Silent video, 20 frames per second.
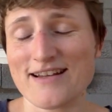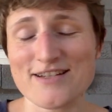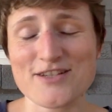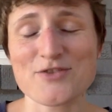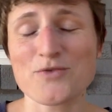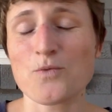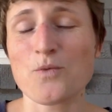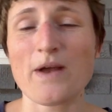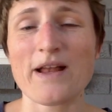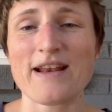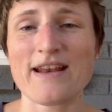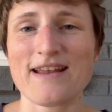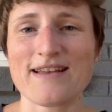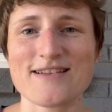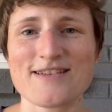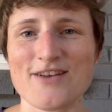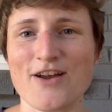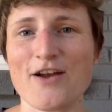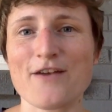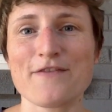went
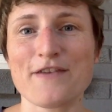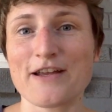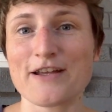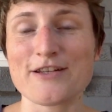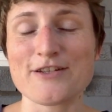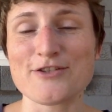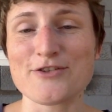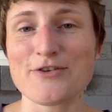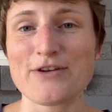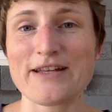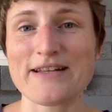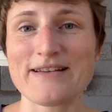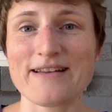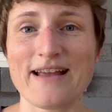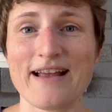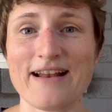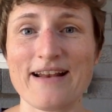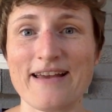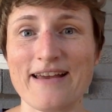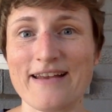and saw if I could do it,
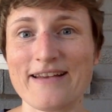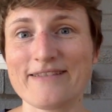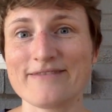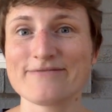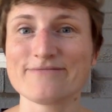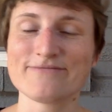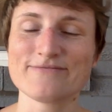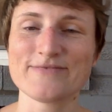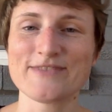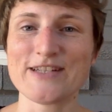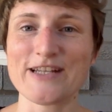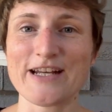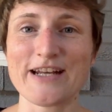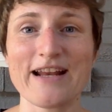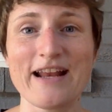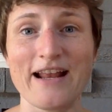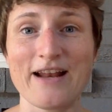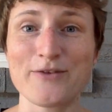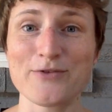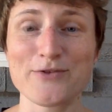and I did
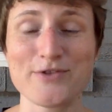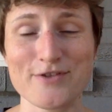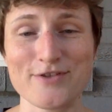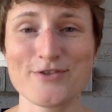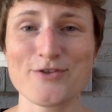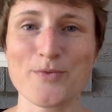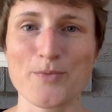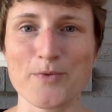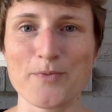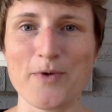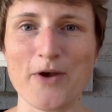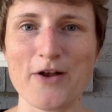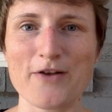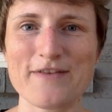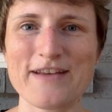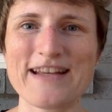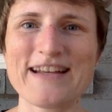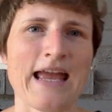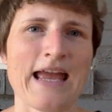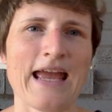it, and I was super proud of
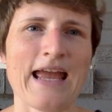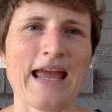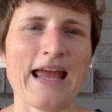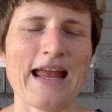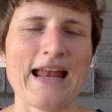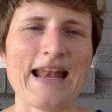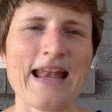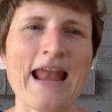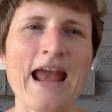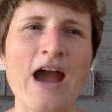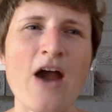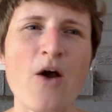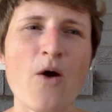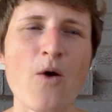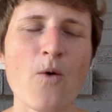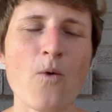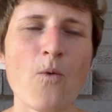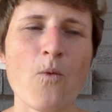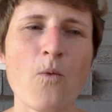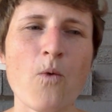it.
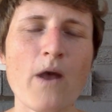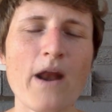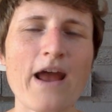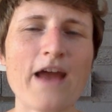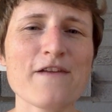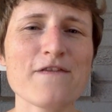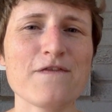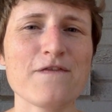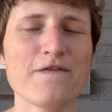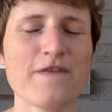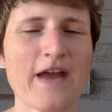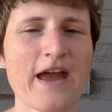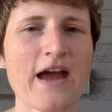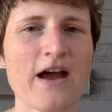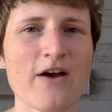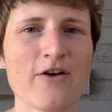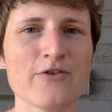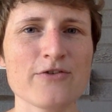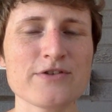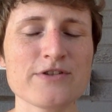Now, what I
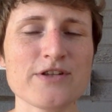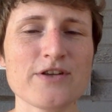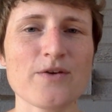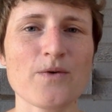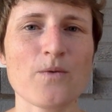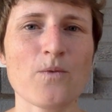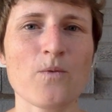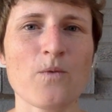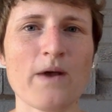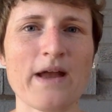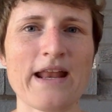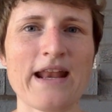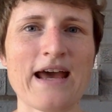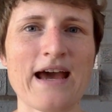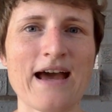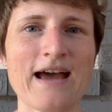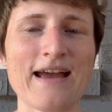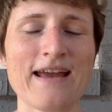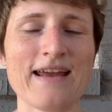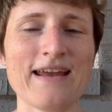found when
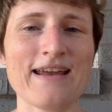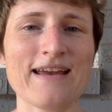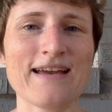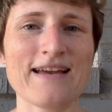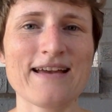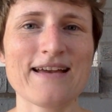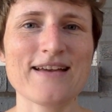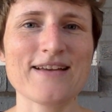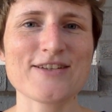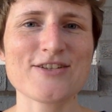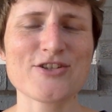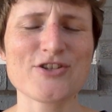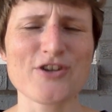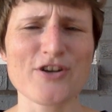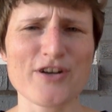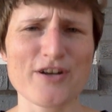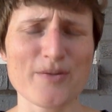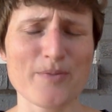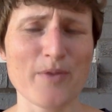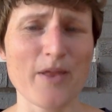I
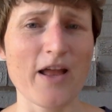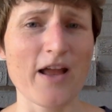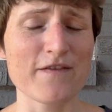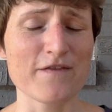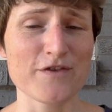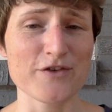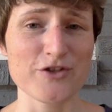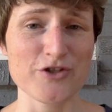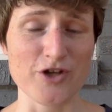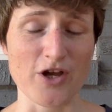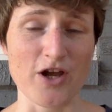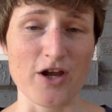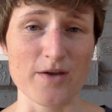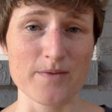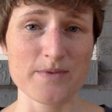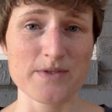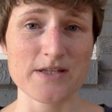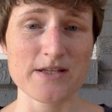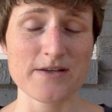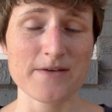started applying for
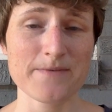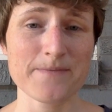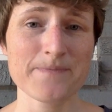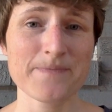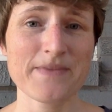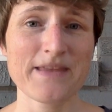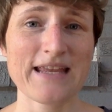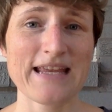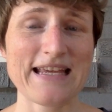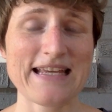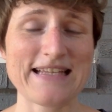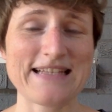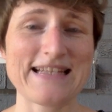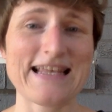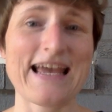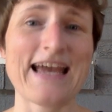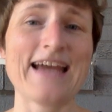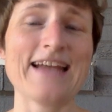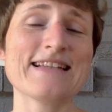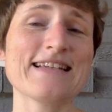jobs is
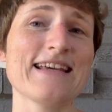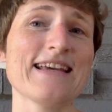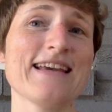that